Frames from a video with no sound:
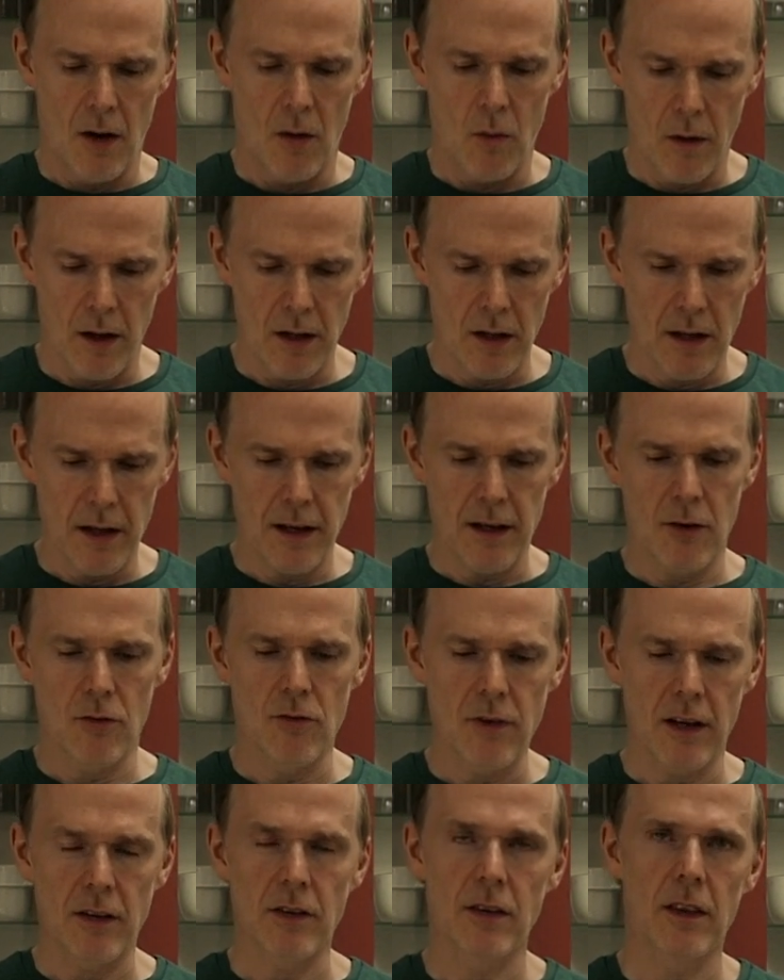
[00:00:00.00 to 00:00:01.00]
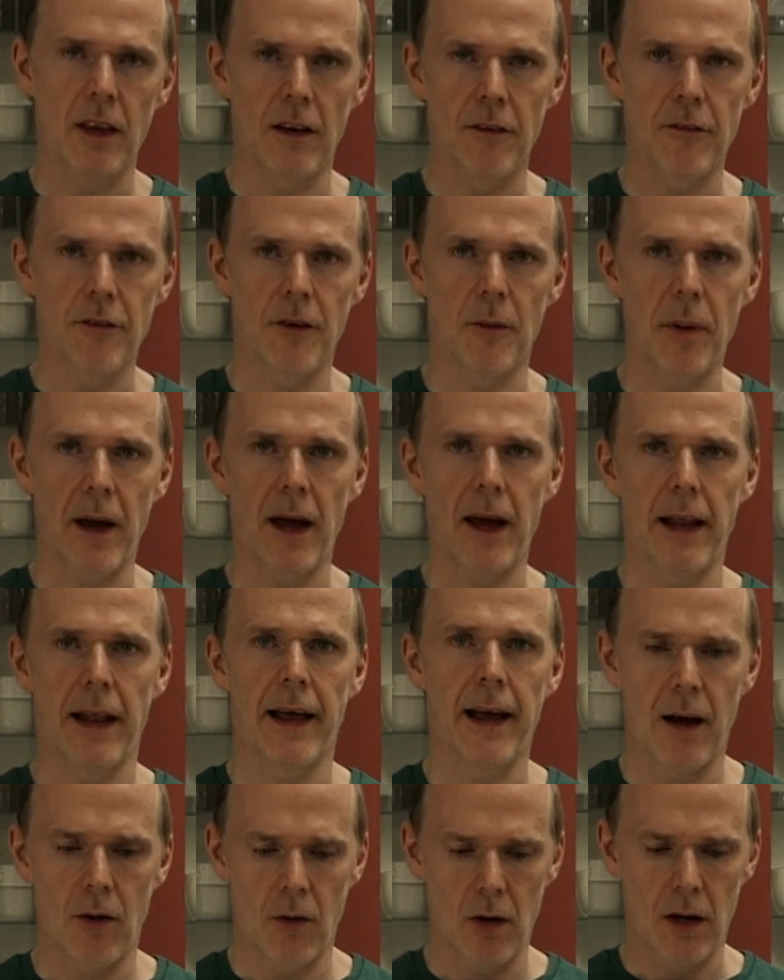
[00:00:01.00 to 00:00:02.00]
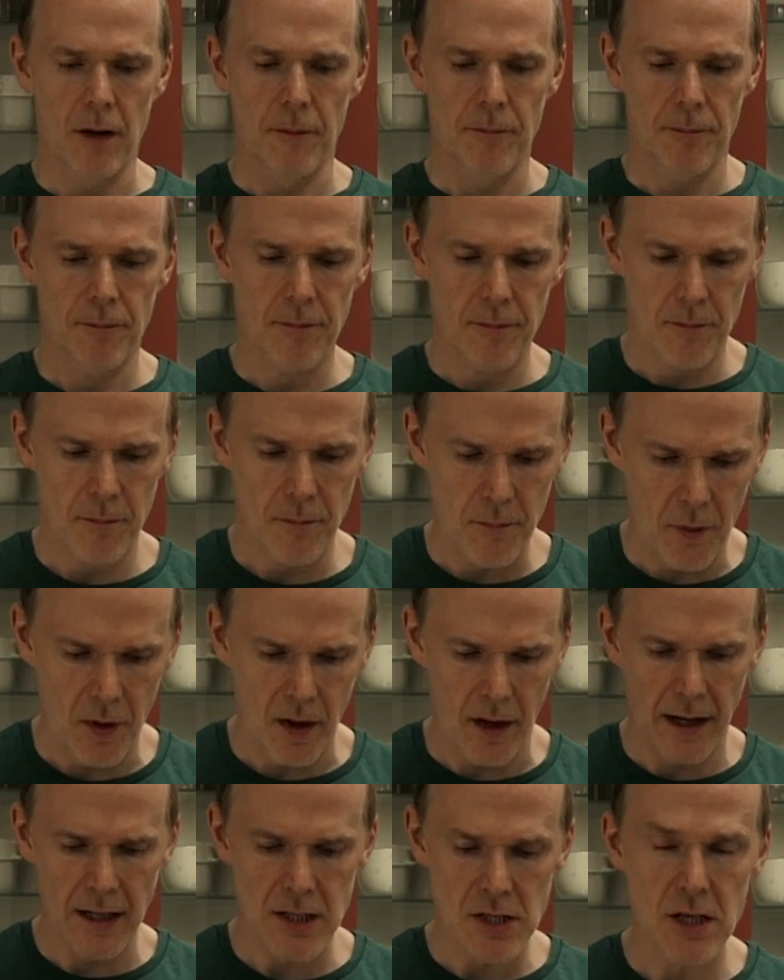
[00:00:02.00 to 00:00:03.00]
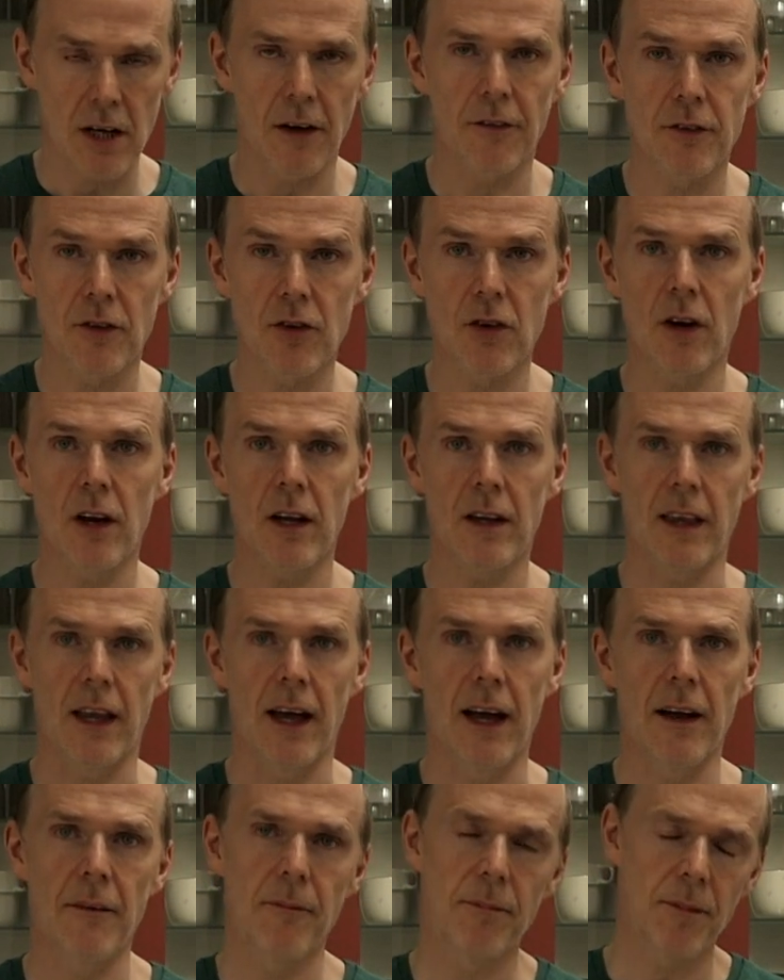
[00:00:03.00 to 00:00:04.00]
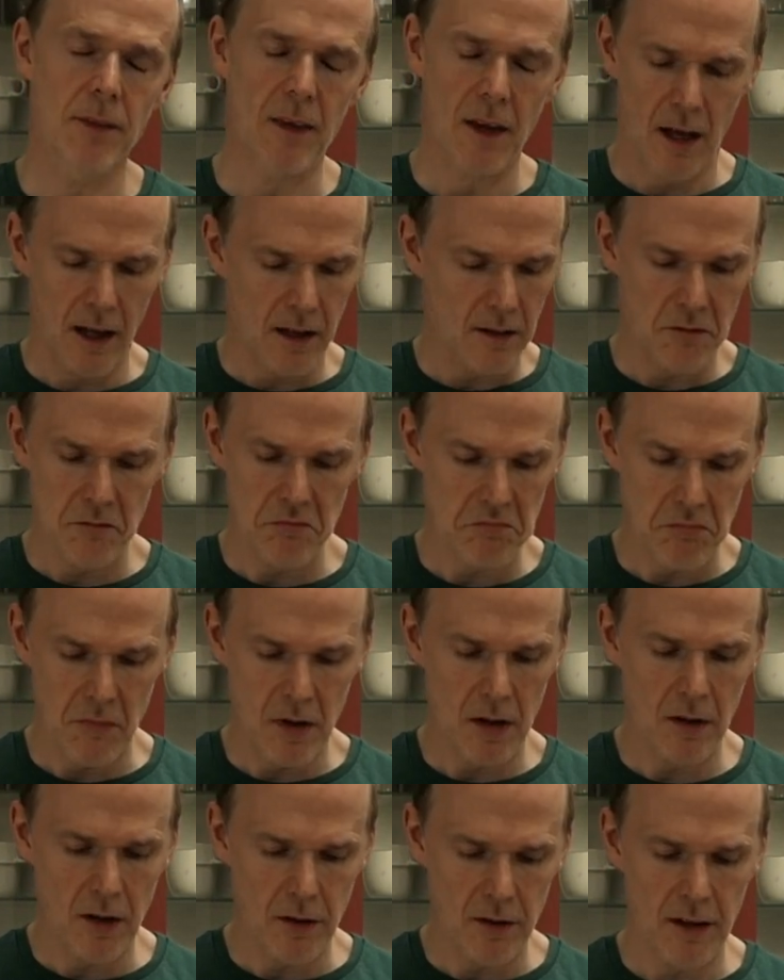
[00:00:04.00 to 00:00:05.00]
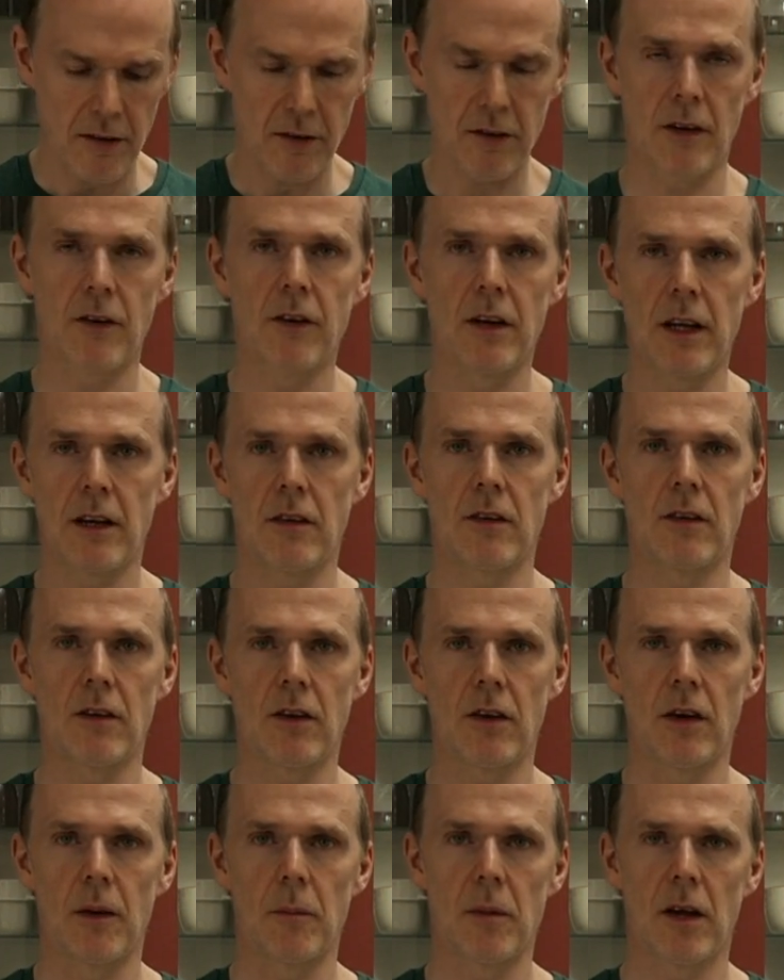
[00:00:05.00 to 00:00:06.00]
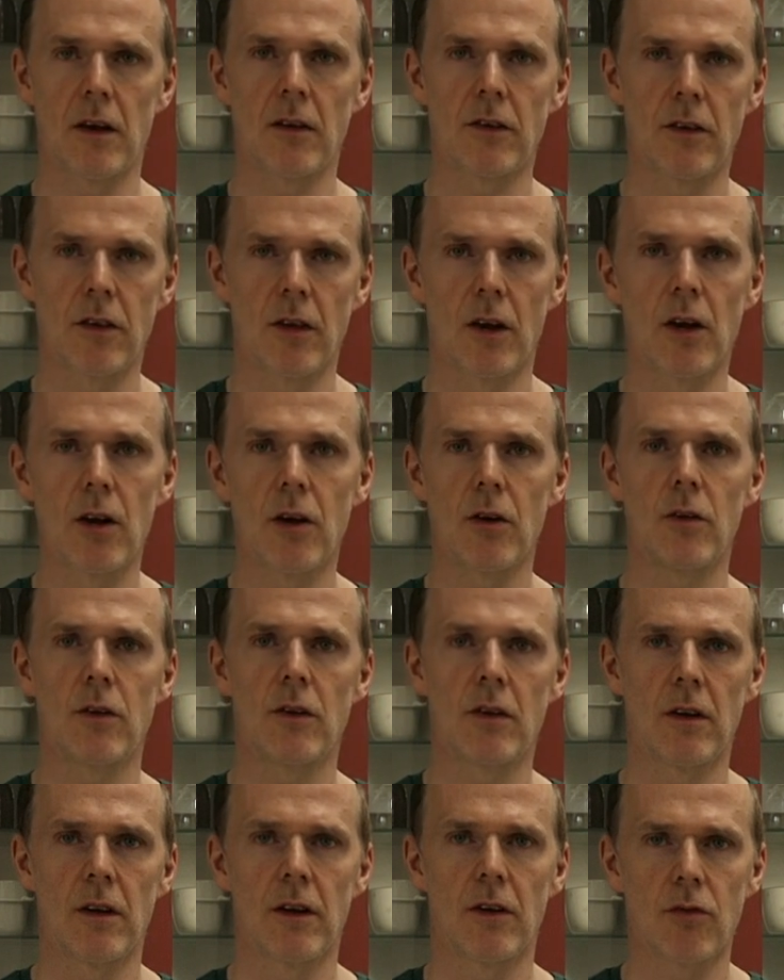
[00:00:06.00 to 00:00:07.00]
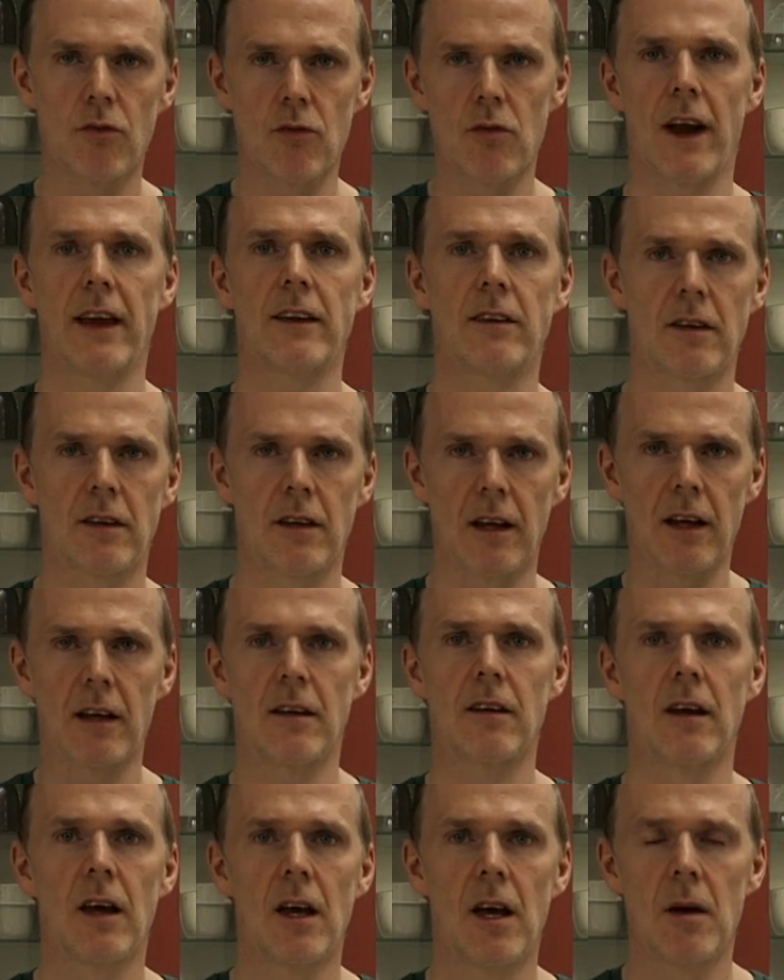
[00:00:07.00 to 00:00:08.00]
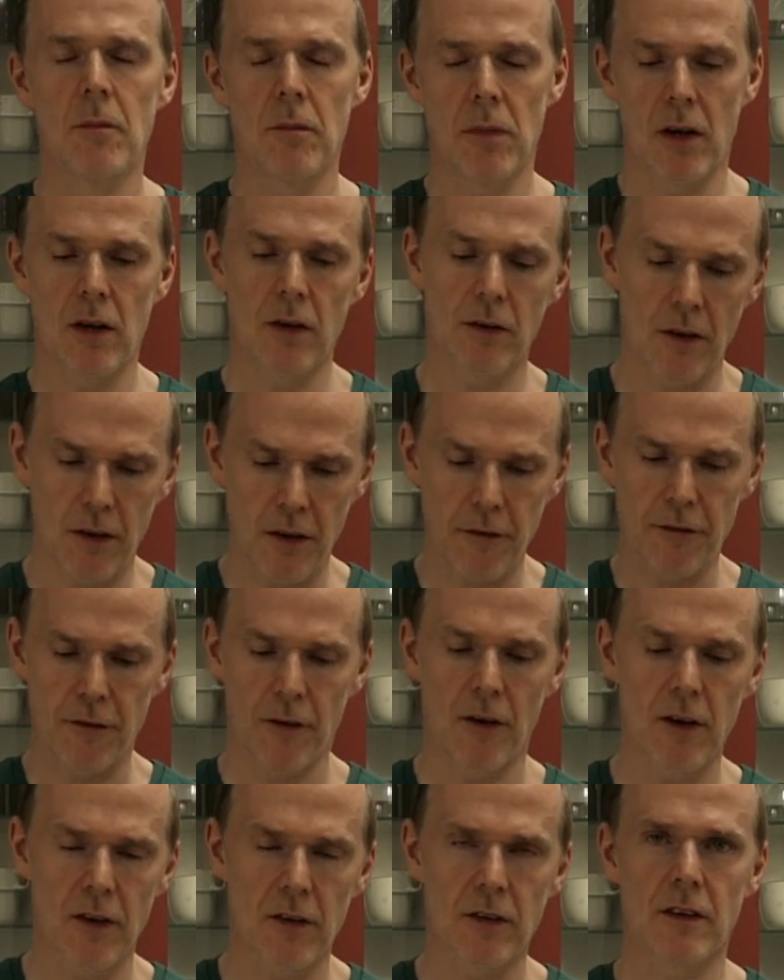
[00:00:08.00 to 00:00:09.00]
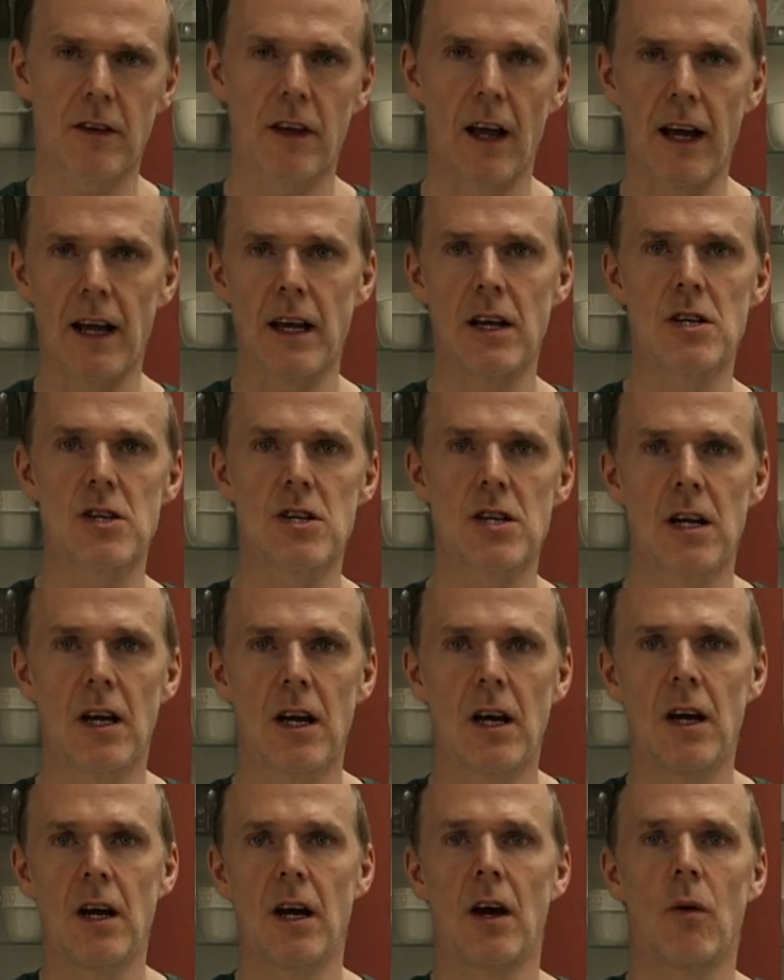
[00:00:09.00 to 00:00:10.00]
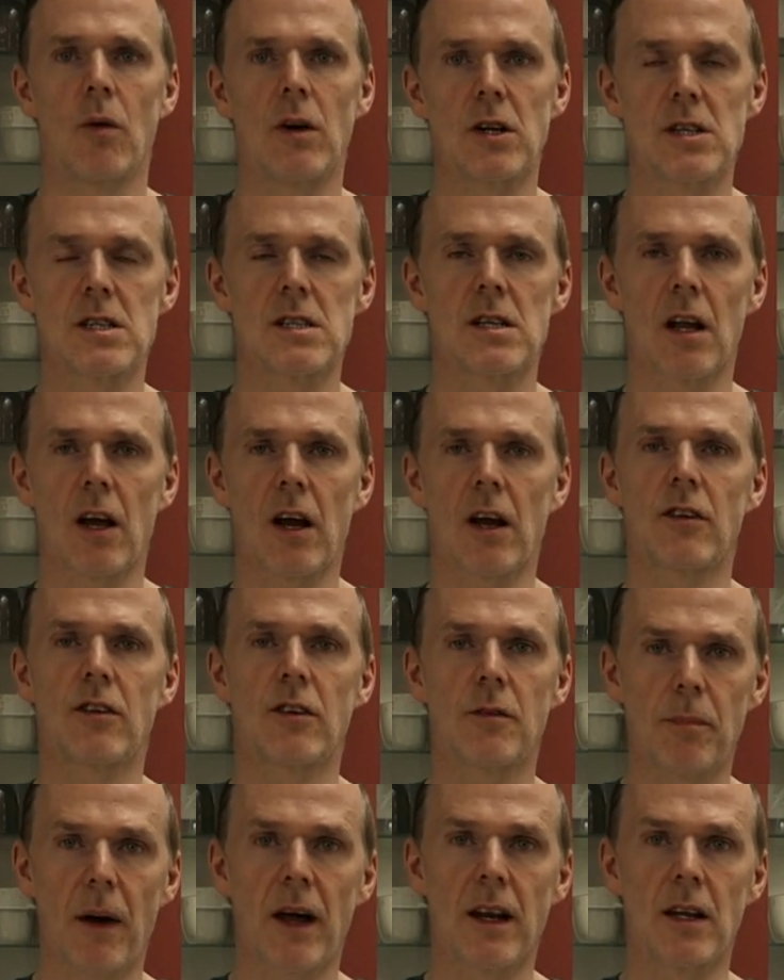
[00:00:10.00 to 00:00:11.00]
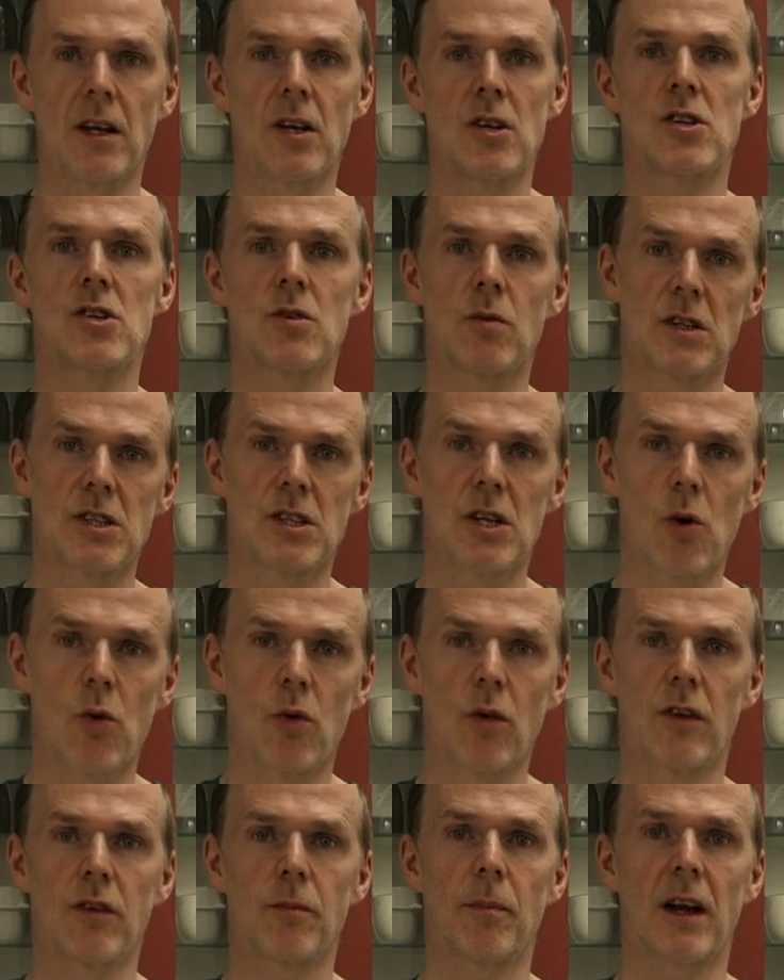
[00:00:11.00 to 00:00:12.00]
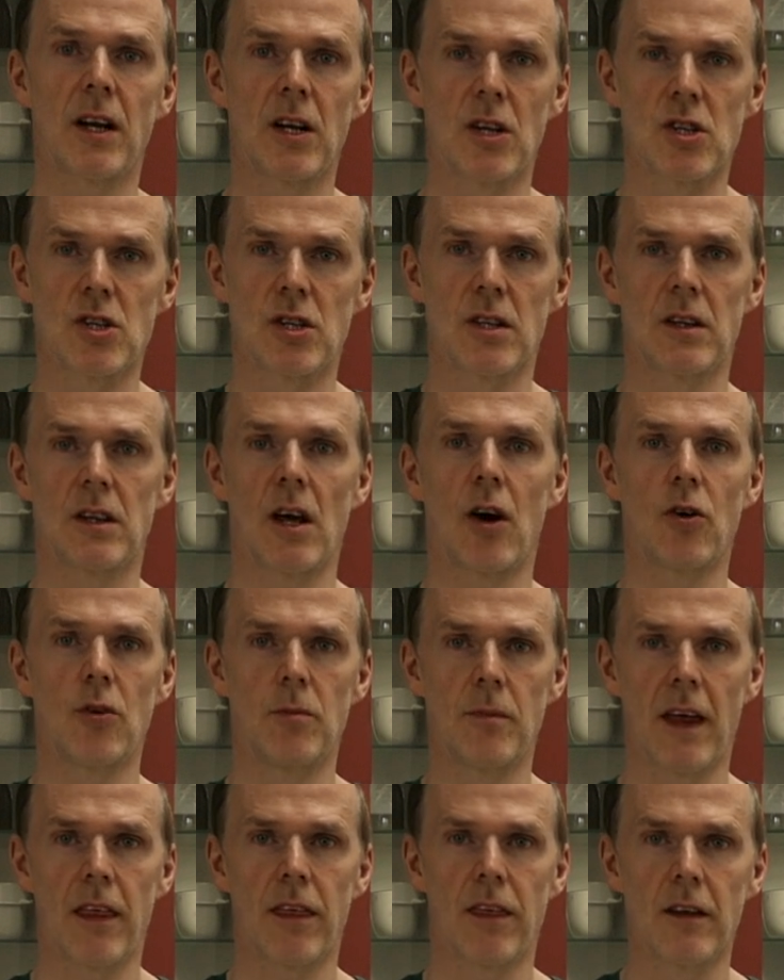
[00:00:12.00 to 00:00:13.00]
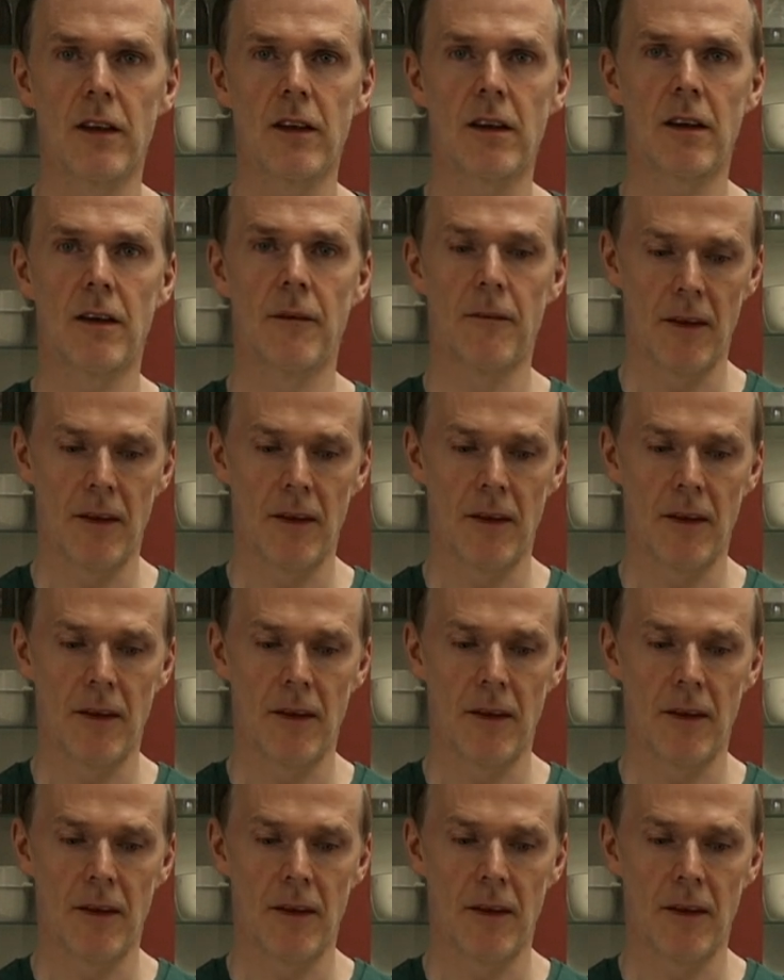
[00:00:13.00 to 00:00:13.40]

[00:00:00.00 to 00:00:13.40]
where you let it rest then for about an hour. But actually I've tried that, and you don't necessarily need to do it, because the gluten is rested because of the first stage, which is like a sponge, which is called sponge and dough method.